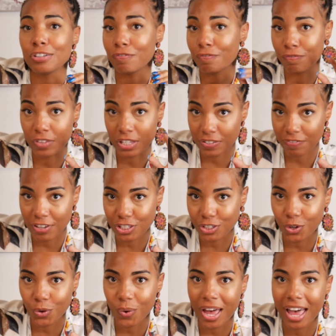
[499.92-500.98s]
this
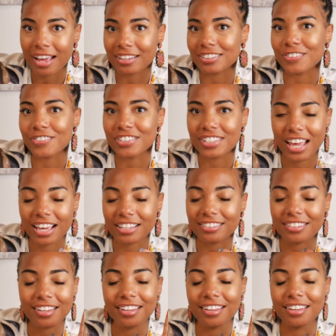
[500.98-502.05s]
physical act of sex
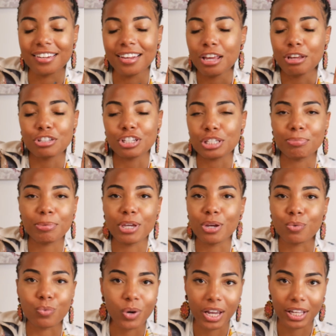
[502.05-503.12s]
and just
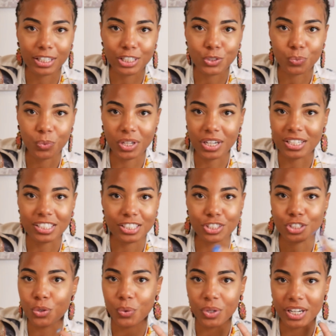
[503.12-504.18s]
being reckless with it, just
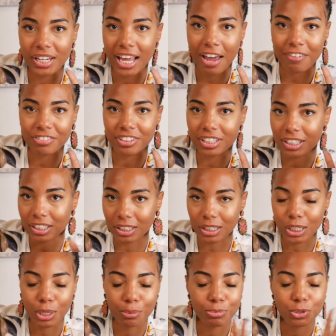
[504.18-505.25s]
doing it after the
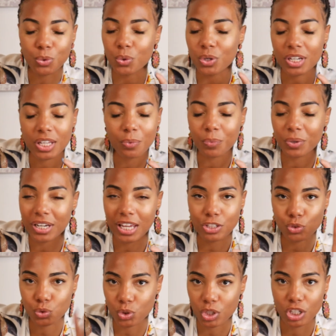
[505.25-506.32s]
club, doing it when they
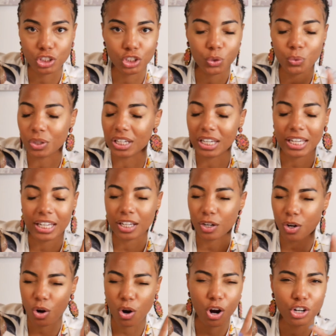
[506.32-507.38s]
drunk, doing it in the
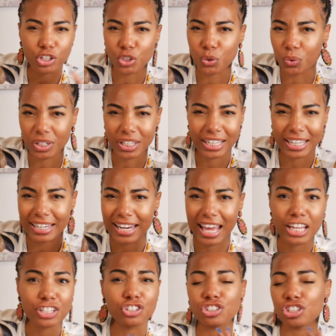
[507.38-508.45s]
car, doing it in
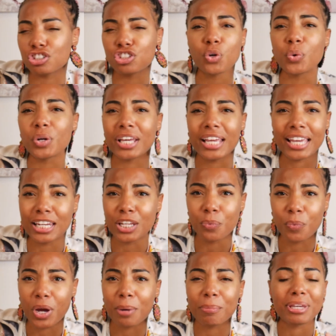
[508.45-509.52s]
nature, just doing it
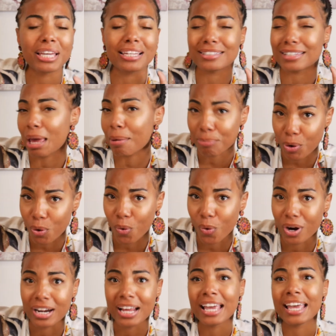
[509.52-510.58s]
anywhere because they
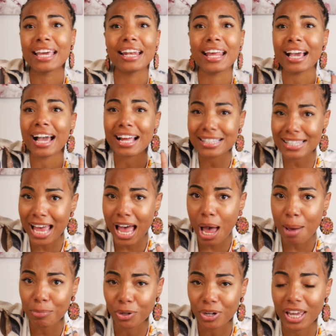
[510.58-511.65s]
bored and they got
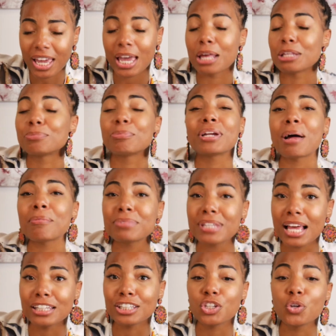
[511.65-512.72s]
time on their hands. But I'm
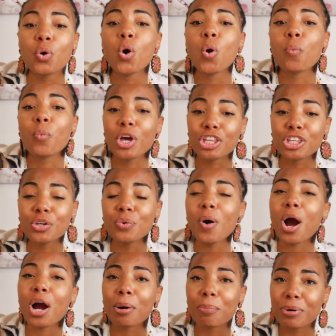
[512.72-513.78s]
telling you, when you
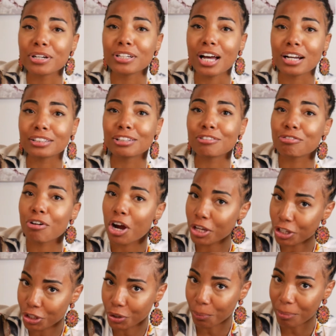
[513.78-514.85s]
are a productive
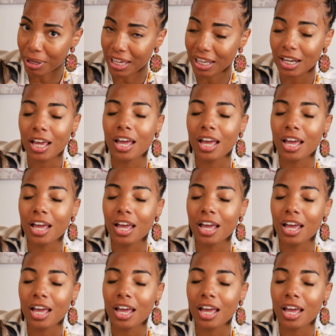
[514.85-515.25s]
human,